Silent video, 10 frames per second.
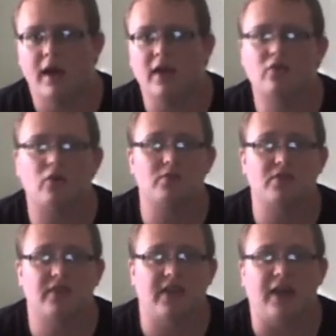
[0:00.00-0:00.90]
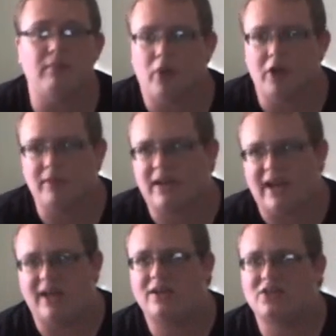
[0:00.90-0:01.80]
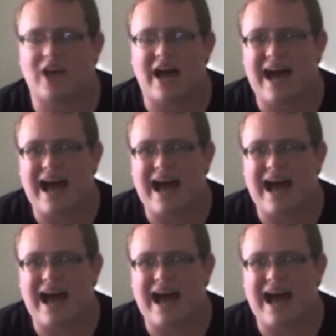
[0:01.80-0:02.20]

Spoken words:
In terms of the gameplay mechanics,